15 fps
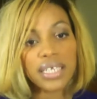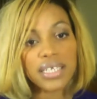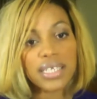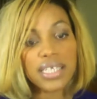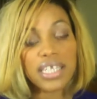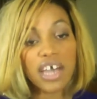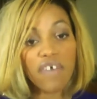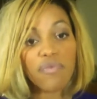
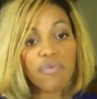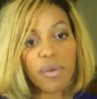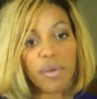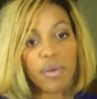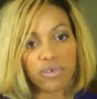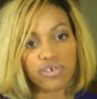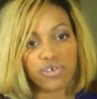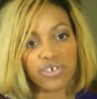
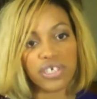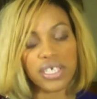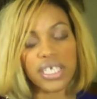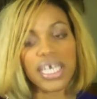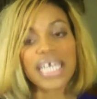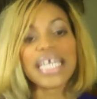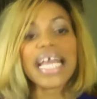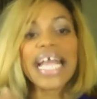self-promotion
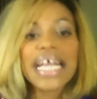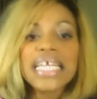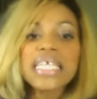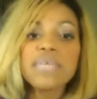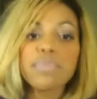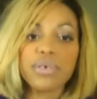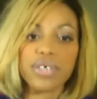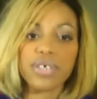and
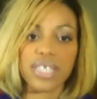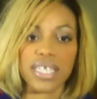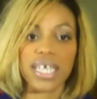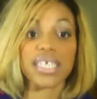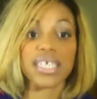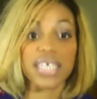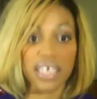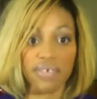
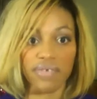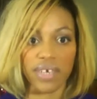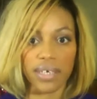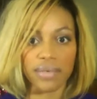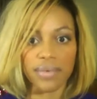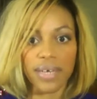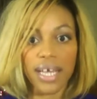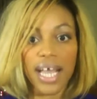80% giving.
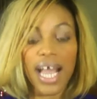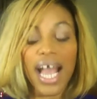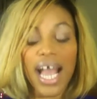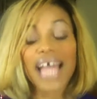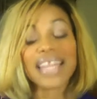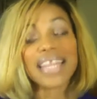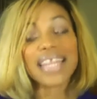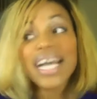
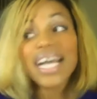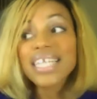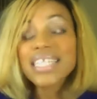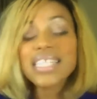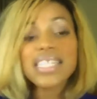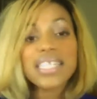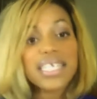And that's